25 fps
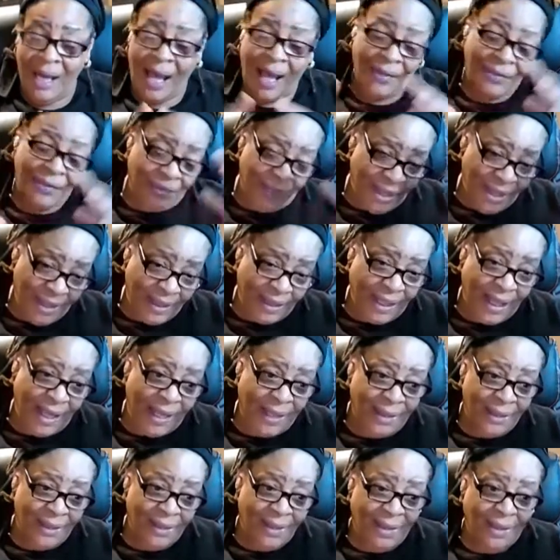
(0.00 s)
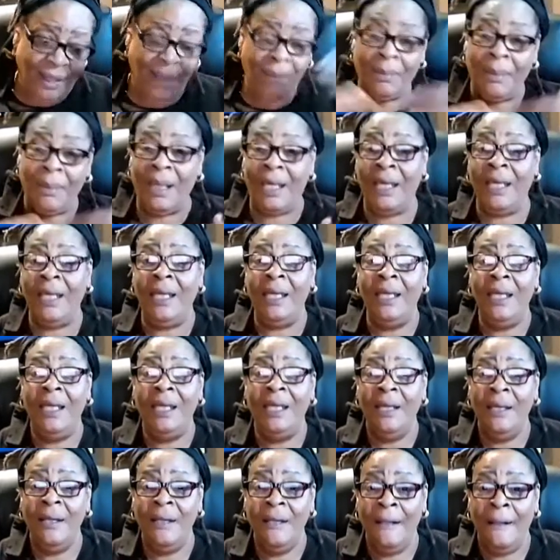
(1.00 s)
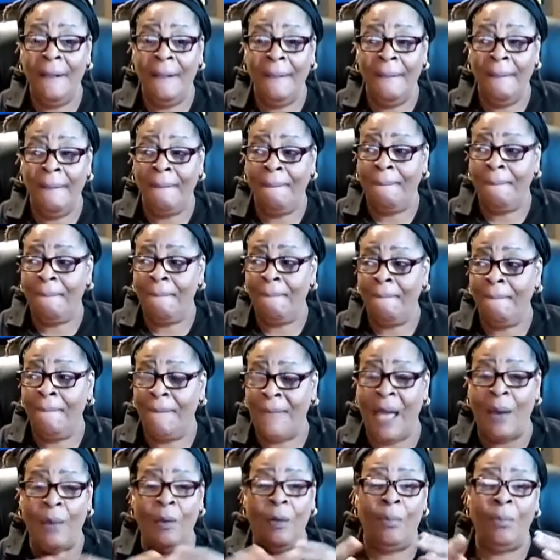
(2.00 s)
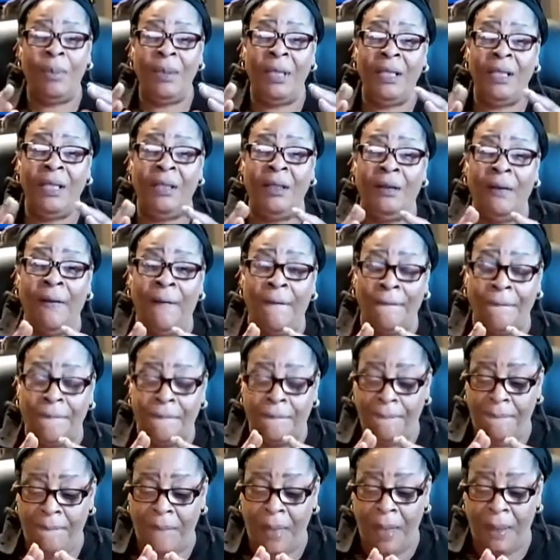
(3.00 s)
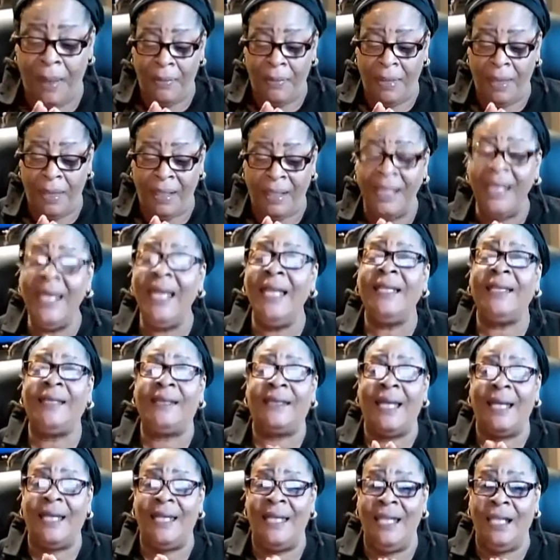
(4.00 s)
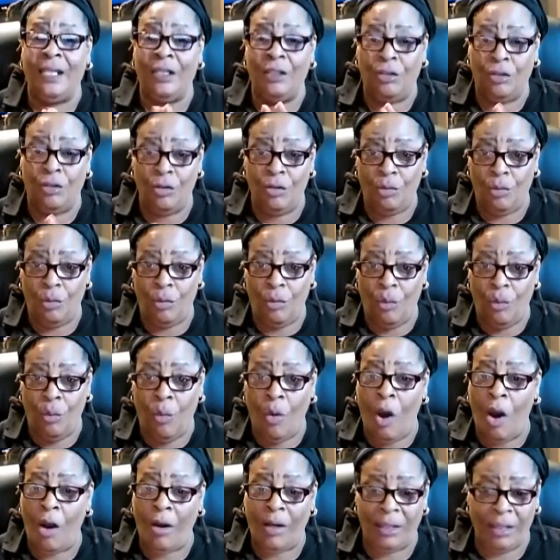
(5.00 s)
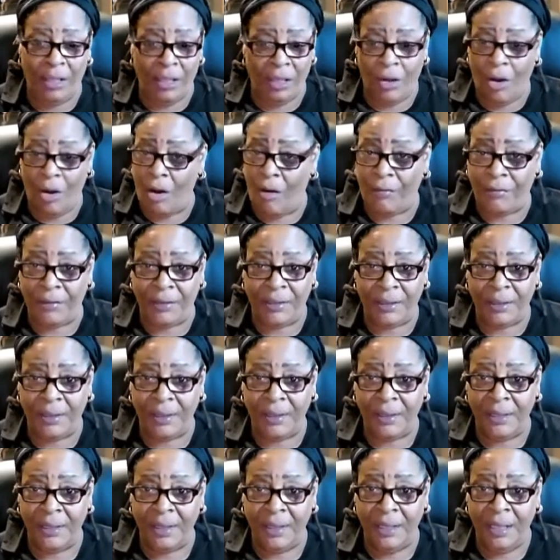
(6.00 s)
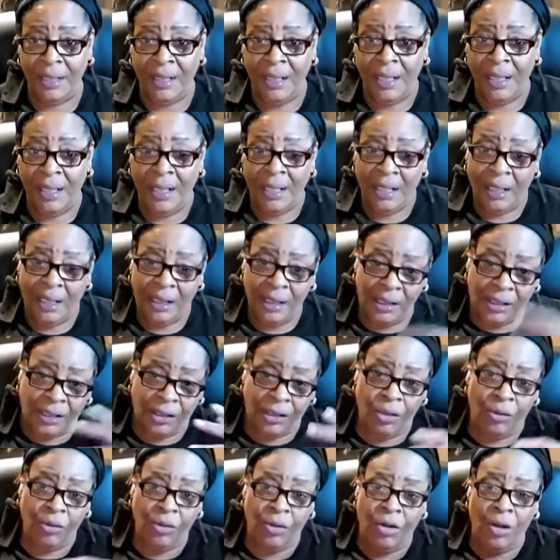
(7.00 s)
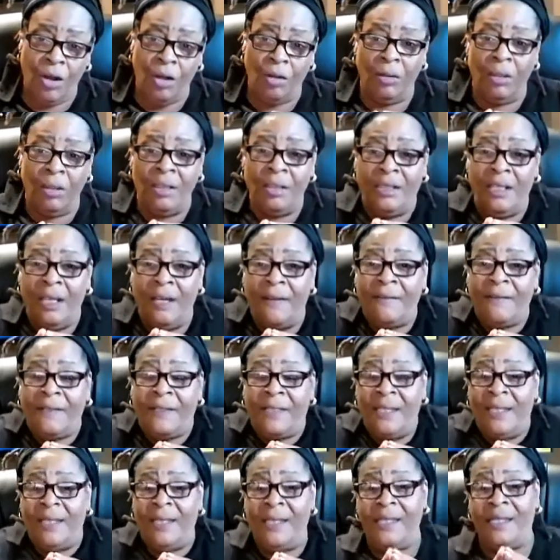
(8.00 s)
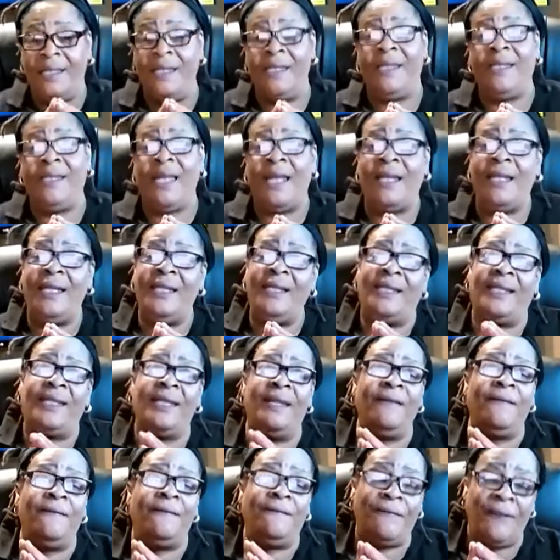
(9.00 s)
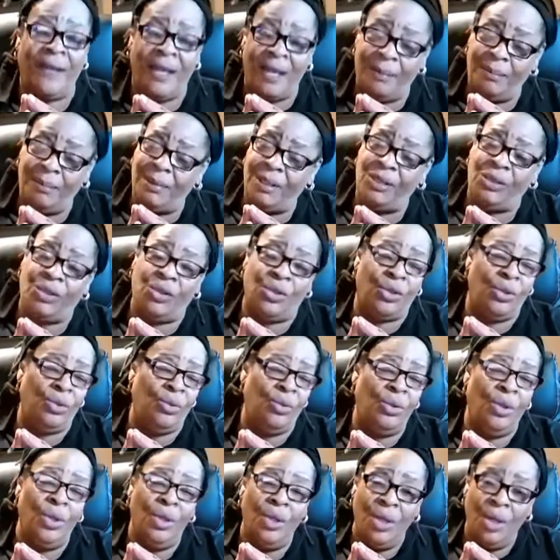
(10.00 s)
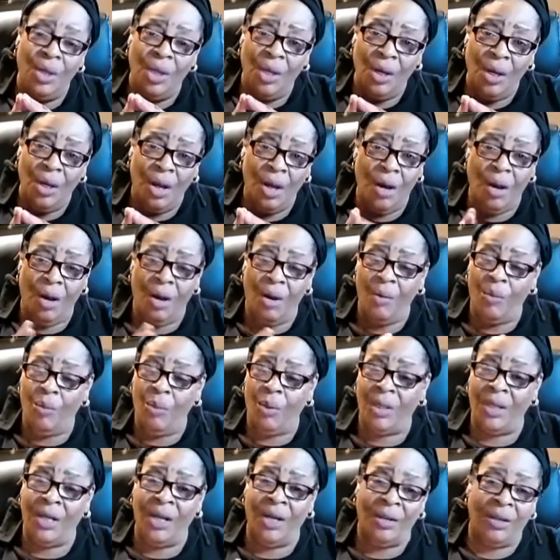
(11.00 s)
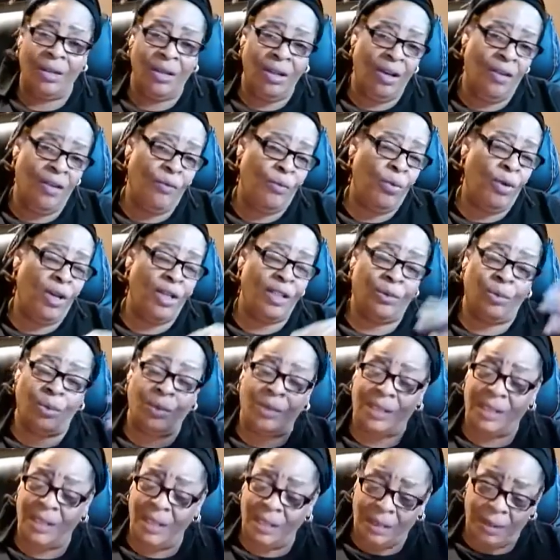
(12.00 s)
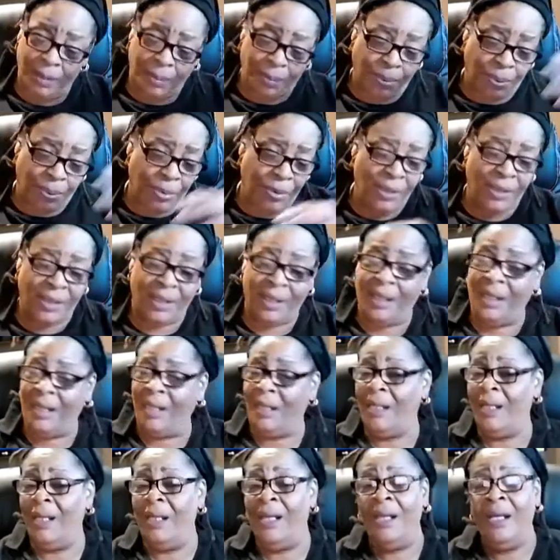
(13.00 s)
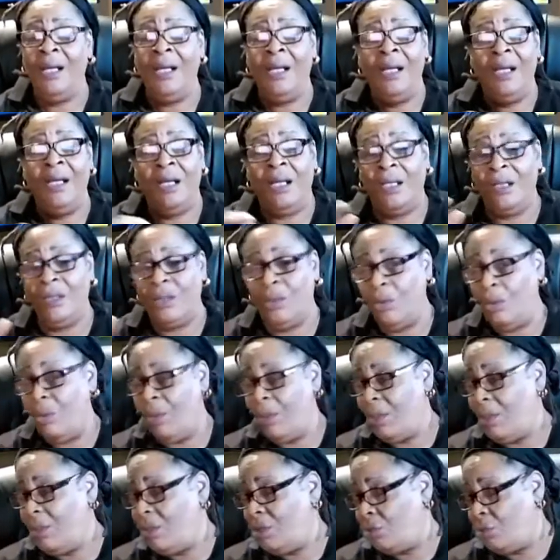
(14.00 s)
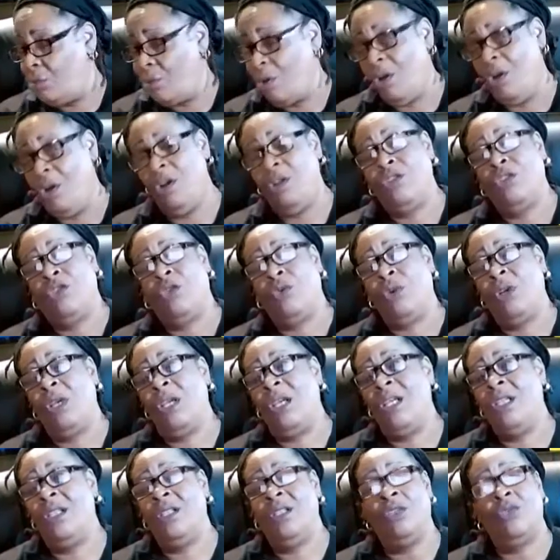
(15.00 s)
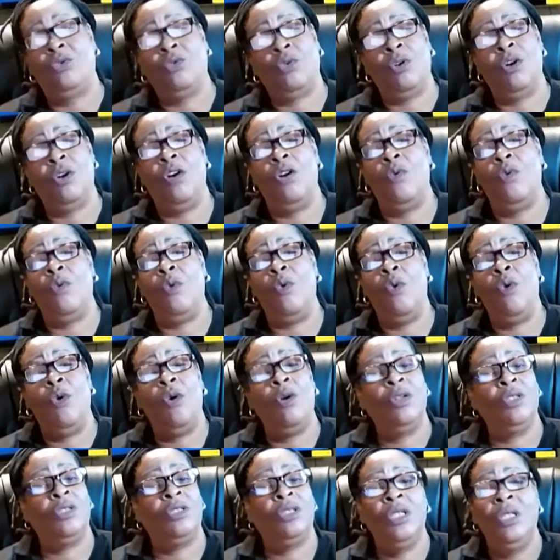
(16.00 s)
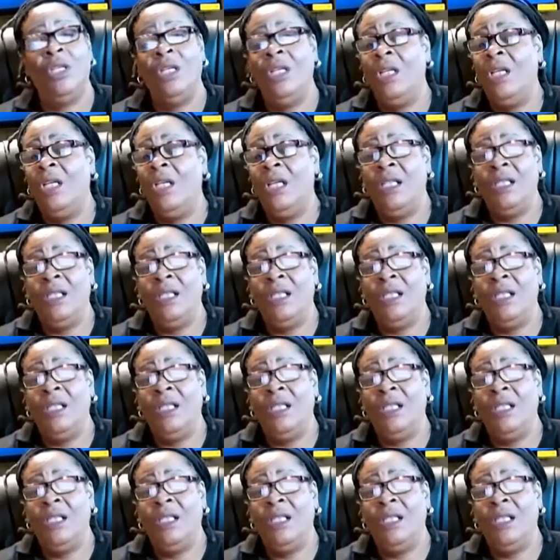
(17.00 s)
And I think that, to me, that would be the, the, the least that he could do walking in office, considering all the death sentences that he sent families to uh, when their loved ones were sent to prison and uh, during the drug trade, the drug wars.